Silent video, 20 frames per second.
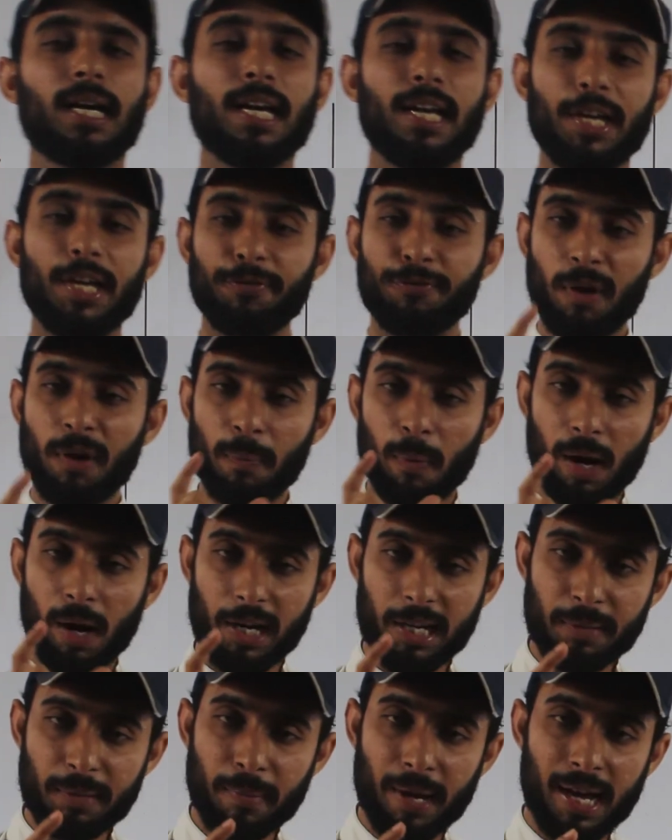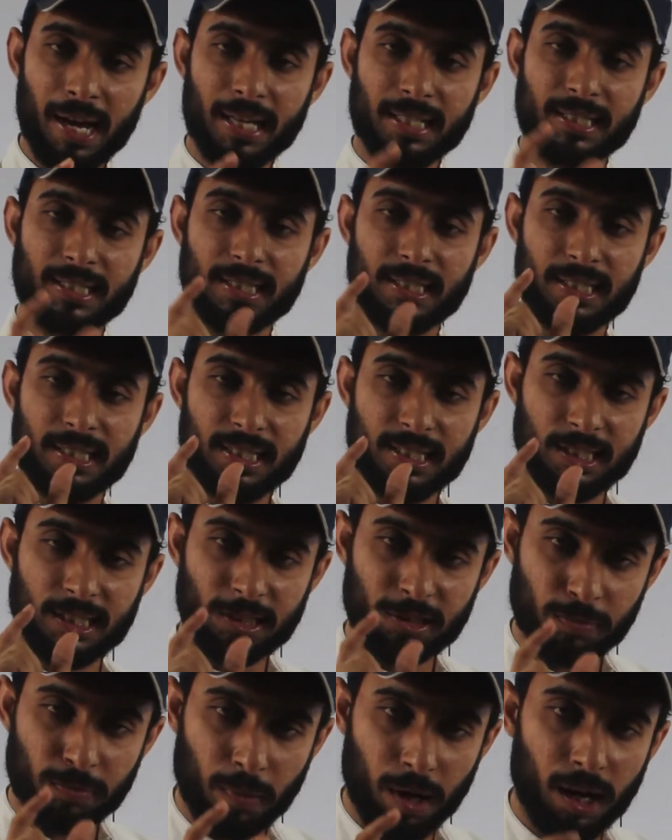if a body mass is
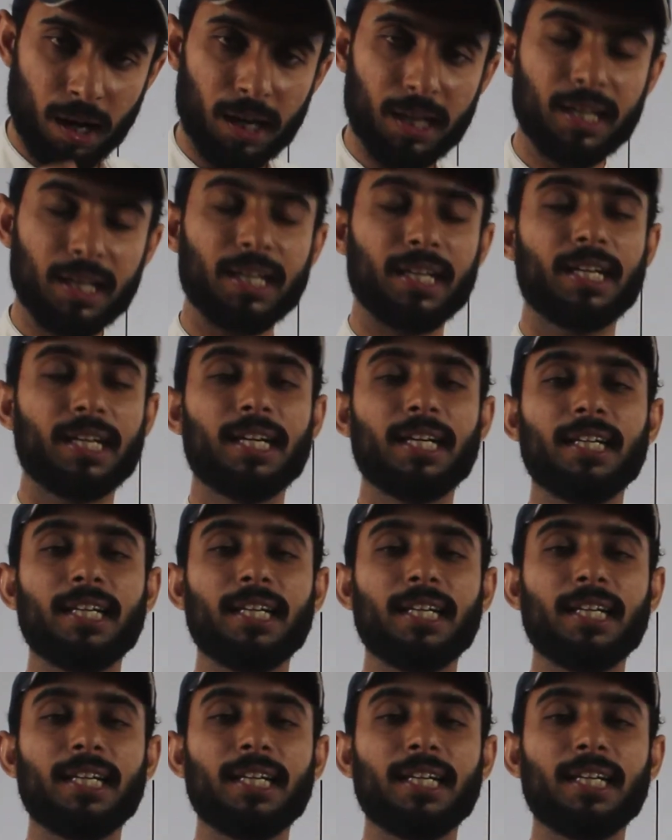small,